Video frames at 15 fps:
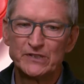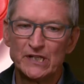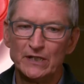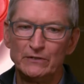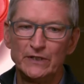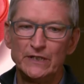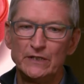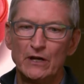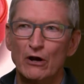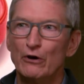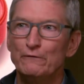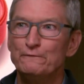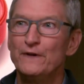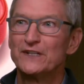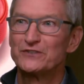telling our
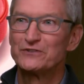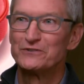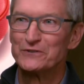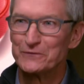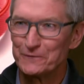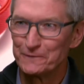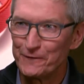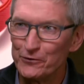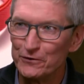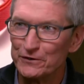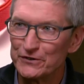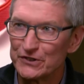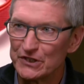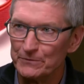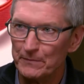investors
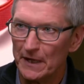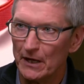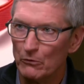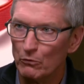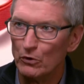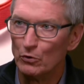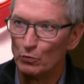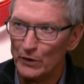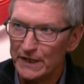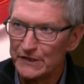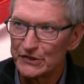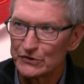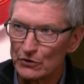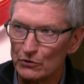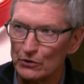first about what we
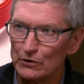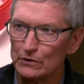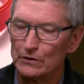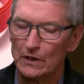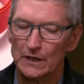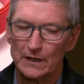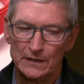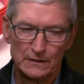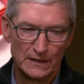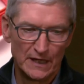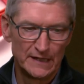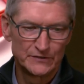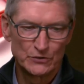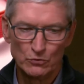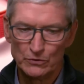saw
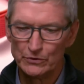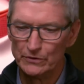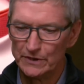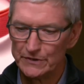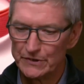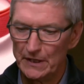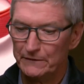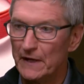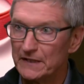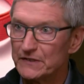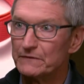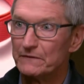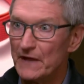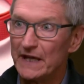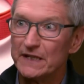last quarter, and
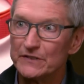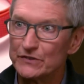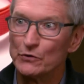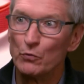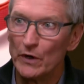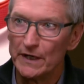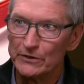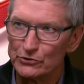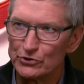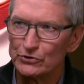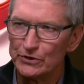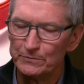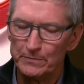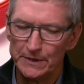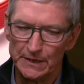that is the way it
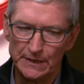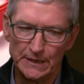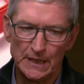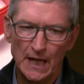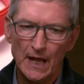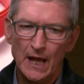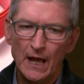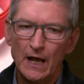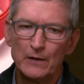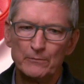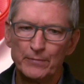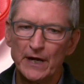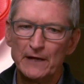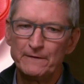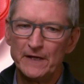should be.
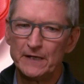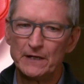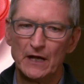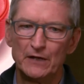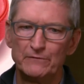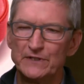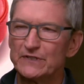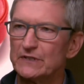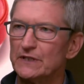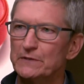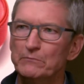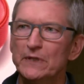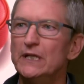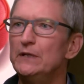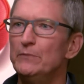But I've had obviously
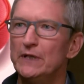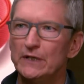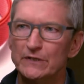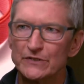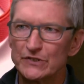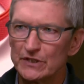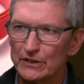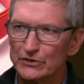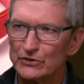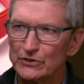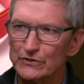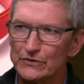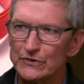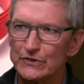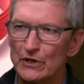many
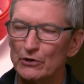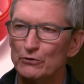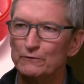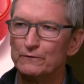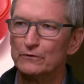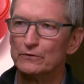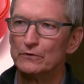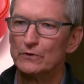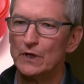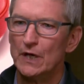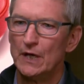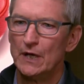discussions over